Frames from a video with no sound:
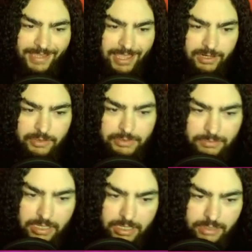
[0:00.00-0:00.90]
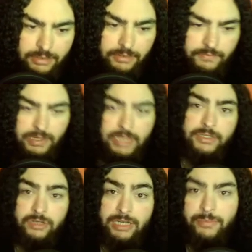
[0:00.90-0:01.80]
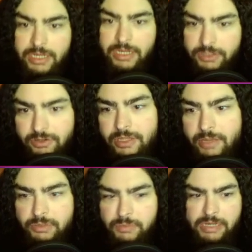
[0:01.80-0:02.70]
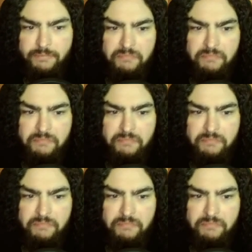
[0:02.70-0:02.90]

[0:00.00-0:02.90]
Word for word: I know that was mean. If you guys know Japanese, you know that was mean.